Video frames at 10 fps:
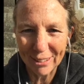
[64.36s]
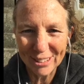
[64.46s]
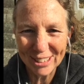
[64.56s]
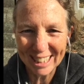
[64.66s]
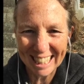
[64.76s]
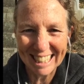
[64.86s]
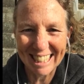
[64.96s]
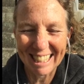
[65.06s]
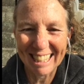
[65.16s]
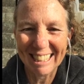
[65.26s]
all those things
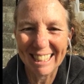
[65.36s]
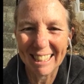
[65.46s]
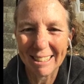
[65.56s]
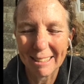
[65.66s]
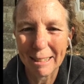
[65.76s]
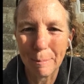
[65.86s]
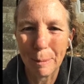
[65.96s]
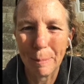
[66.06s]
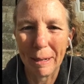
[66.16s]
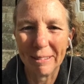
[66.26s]
that I could get hung up
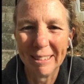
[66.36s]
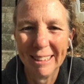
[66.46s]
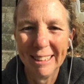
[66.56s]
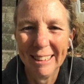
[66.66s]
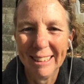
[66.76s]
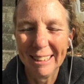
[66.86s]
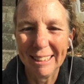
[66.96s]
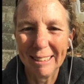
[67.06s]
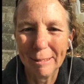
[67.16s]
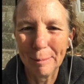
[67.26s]
about.
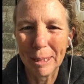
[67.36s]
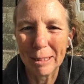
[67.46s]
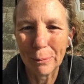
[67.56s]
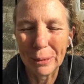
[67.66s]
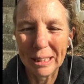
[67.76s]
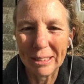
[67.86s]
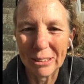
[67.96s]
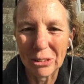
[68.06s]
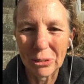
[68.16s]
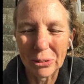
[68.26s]
I'm not 20
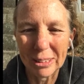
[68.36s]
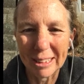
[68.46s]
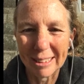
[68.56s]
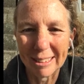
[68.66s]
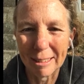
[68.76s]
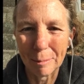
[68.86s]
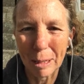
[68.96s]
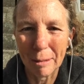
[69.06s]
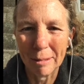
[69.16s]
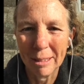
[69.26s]
years old and I'm
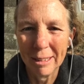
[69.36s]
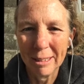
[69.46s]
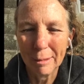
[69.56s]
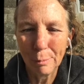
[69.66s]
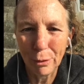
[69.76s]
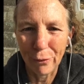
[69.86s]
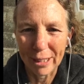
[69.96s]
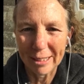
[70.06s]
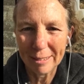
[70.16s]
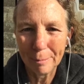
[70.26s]
not
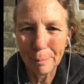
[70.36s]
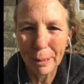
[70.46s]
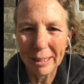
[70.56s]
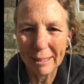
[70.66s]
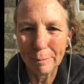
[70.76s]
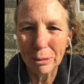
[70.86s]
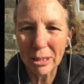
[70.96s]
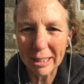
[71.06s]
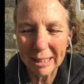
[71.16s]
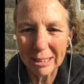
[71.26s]
perfect, but I'm
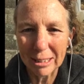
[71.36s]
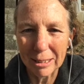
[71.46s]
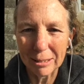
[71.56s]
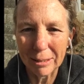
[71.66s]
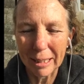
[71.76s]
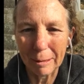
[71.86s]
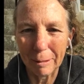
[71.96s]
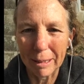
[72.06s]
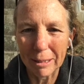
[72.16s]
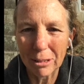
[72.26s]
talking to you
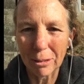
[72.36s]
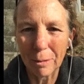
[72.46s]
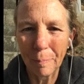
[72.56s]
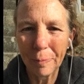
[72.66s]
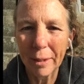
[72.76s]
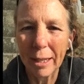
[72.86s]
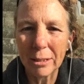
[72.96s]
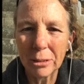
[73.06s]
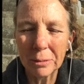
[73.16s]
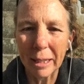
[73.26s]
anyway. So I
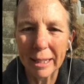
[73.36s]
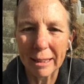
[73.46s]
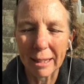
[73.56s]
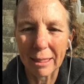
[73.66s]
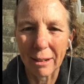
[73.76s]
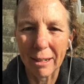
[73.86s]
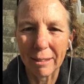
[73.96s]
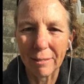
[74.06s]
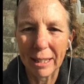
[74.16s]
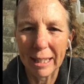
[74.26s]
do like the thought
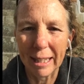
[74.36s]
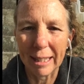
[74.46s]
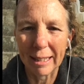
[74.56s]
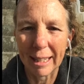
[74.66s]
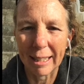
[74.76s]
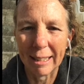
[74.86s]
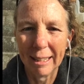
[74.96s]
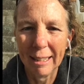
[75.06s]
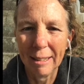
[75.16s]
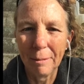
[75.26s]
of thinking that
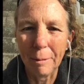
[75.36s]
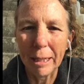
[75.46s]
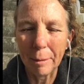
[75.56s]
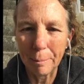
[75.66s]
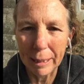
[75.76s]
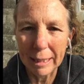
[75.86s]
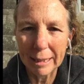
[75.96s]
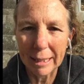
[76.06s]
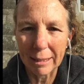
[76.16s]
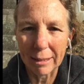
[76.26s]
we can be in
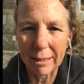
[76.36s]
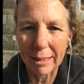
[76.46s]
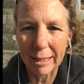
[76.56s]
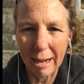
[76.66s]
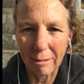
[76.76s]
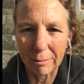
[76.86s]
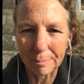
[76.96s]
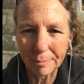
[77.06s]
the here and the now